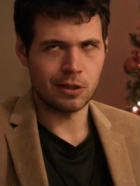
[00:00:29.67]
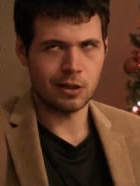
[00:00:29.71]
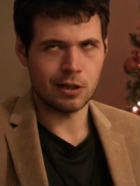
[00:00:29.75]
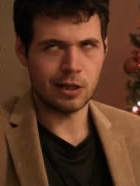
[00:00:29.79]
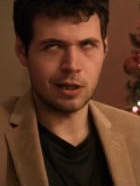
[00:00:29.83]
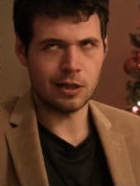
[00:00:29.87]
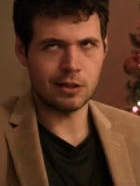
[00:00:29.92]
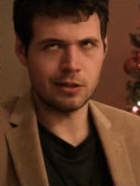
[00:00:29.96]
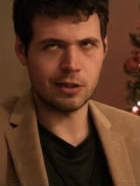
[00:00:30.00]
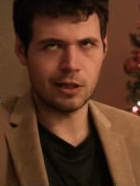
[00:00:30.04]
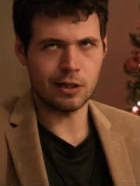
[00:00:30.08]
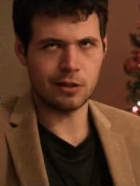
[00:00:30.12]

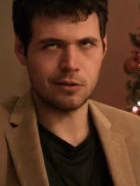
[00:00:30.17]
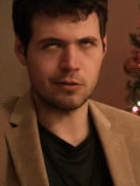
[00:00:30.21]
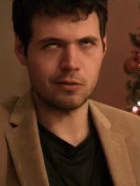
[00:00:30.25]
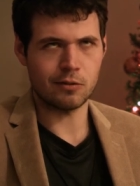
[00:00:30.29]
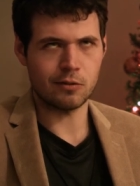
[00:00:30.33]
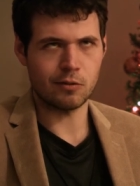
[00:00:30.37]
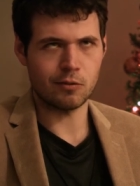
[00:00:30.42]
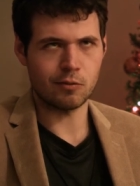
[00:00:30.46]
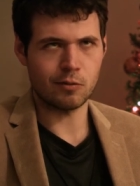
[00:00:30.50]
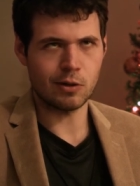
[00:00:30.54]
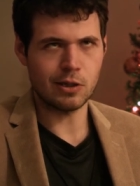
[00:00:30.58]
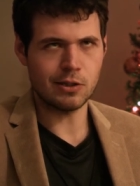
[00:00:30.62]
And yet,
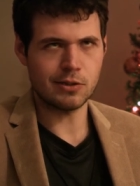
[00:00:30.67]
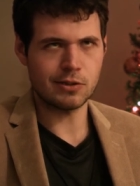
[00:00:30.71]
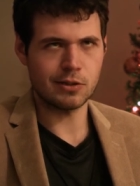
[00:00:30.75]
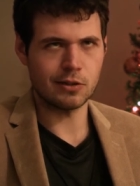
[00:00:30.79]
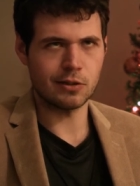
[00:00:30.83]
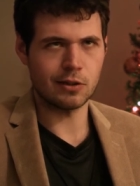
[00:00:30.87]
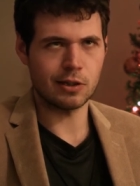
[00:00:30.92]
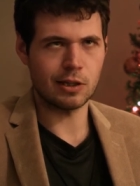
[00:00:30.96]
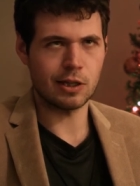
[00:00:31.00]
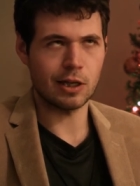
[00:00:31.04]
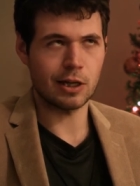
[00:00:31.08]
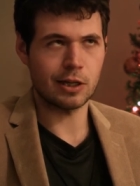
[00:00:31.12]

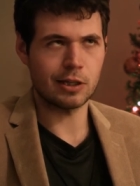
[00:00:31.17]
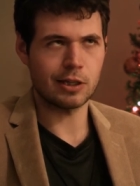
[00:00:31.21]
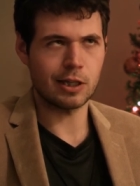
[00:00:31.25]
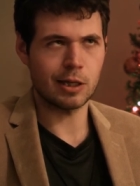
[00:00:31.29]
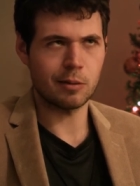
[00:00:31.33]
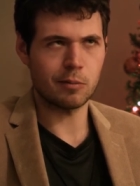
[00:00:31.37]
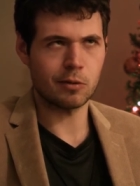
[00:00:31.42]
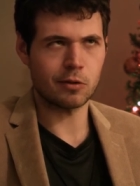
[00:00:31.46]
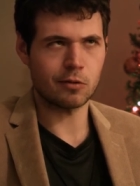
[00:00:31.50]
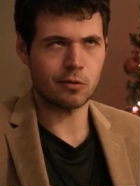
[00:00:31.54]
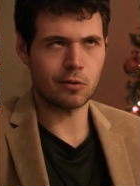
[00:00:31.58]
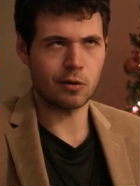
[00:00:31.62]
recently I
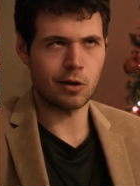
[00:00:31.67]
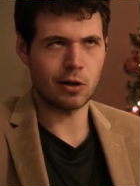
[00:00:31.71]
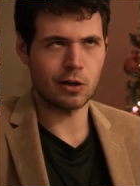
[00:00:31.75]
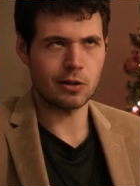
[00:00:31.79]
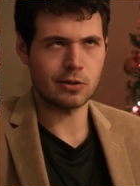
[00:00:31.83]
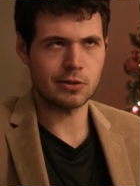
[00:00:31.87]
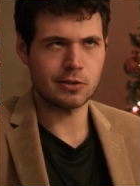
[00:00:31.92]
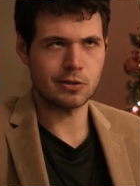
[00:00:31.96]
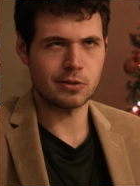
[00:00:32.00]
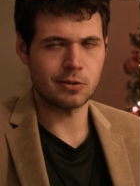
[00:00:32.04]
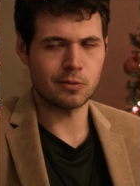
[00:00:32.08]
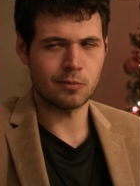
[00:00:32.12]
came
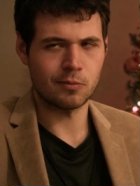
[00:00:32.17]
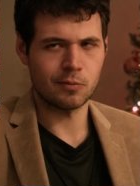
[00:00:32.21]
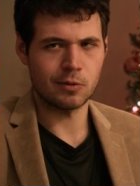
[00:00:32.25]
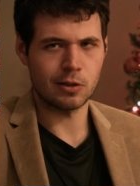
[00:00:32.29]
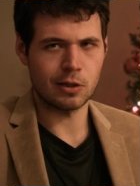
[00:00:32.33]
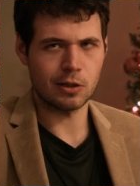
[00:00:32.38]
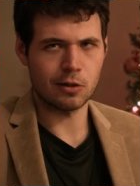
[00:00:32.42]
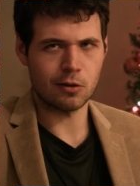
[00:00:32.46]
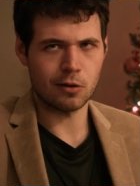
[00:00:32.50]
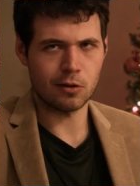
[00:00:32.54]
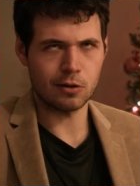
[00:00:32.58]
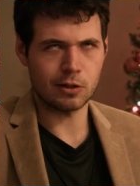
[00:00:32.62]
across
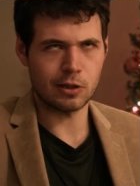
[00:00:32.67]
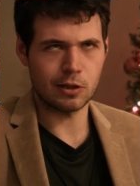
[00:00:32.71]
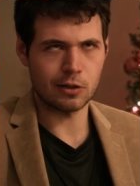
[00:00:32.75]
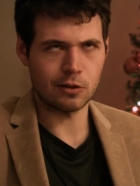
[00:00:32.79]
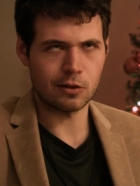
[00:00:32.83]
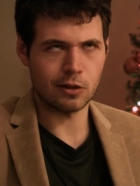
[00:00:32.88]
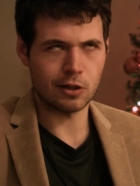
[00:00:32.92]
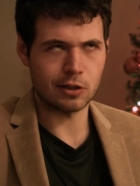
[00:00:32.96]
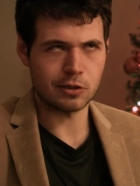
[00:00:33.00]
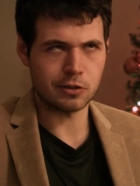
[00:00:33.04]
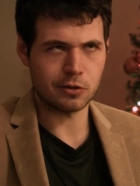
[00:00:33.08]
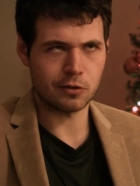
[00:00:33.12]
an
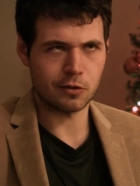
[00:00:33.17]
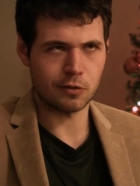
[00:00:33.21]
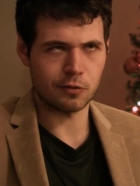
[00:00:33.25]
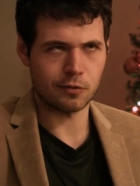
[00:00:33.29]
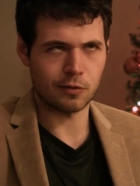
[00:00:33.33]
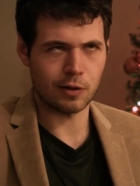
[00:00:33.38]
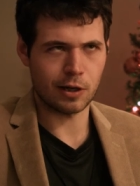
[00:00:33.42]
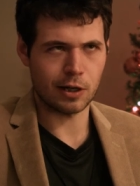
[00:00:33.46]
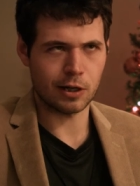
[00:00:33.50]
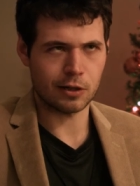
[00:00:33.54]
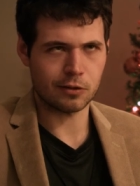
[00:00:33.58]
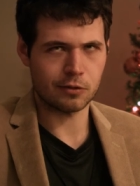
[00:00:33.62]
archaeological
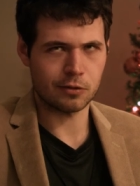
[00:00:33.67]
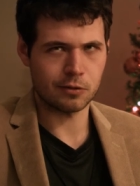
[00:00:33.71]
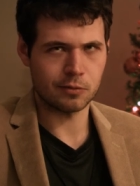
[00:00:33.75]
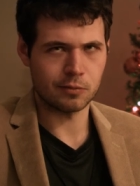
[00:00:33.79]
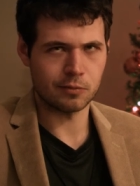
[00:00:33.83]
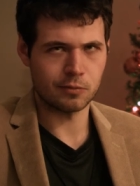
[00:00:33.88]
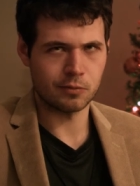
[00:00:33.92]
fact